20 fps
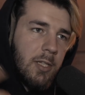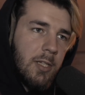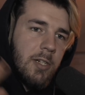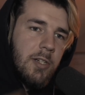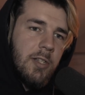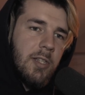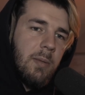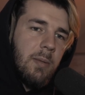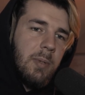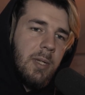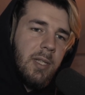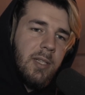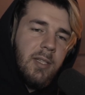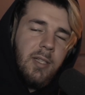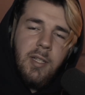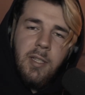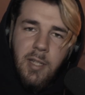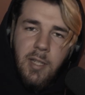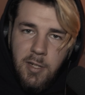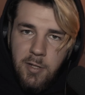Here's the beat,
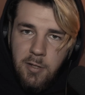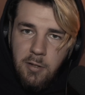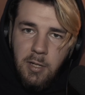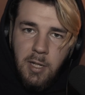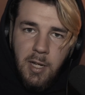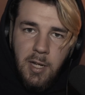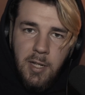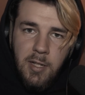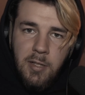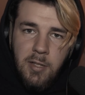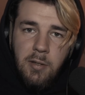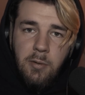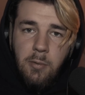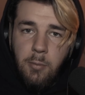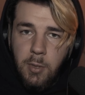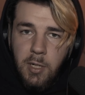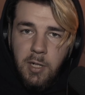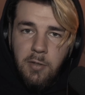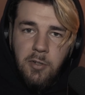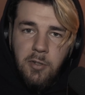and I'll see you guys
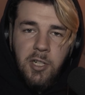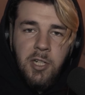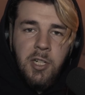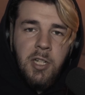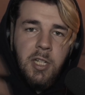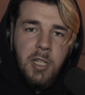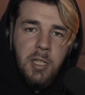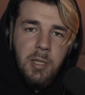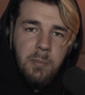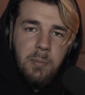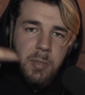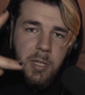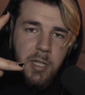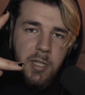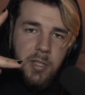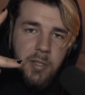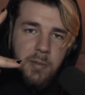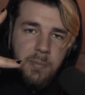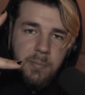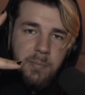whenever. Peace.